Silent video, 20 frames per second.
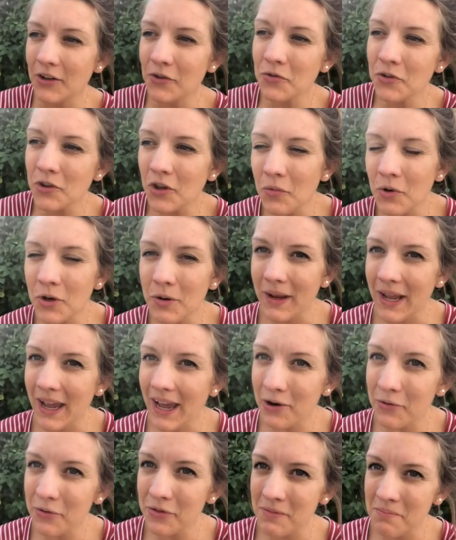I also want to be a
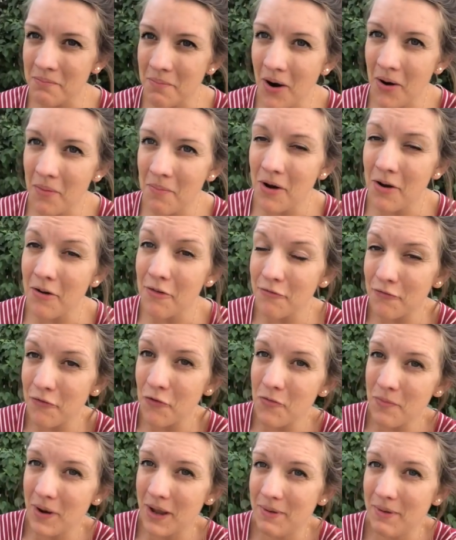healthy mum
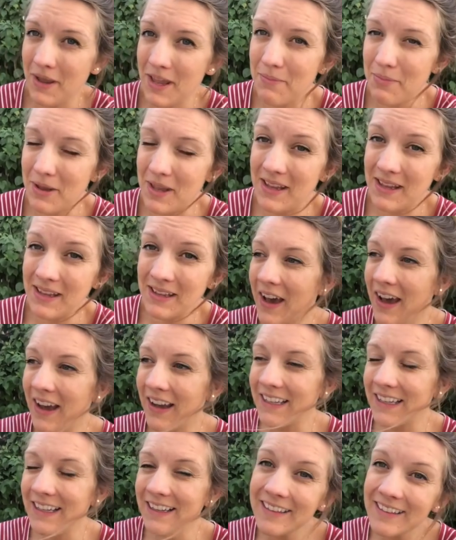for my baby I
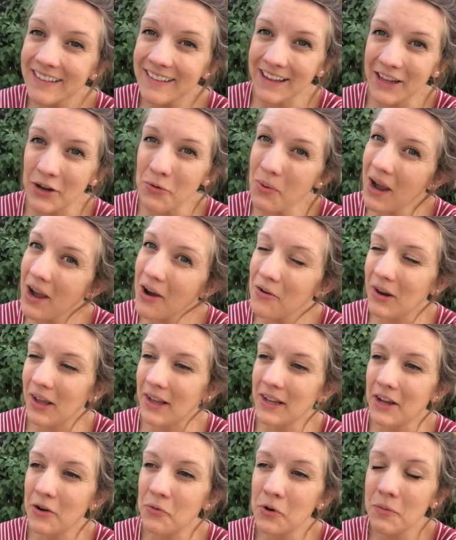need to stay well
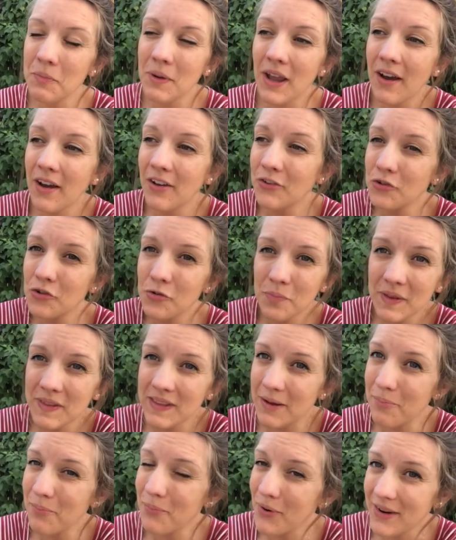like I want to be
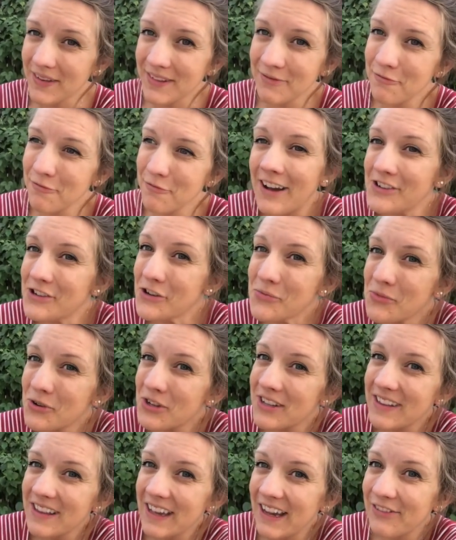100% present I don't want
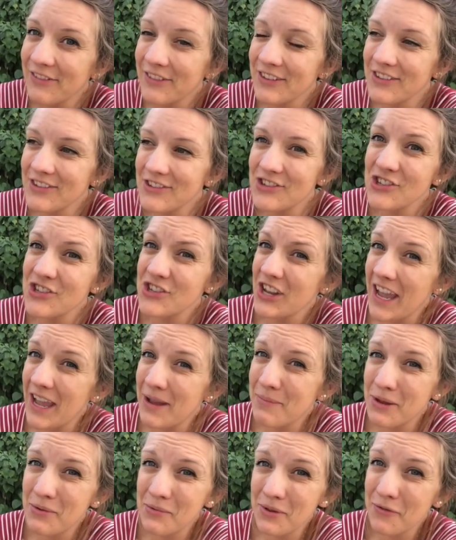it to have to share
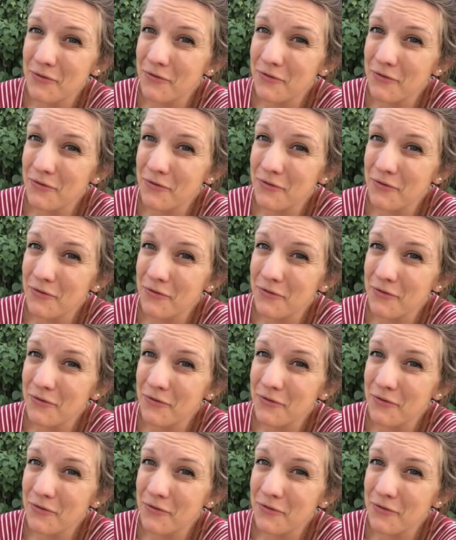me with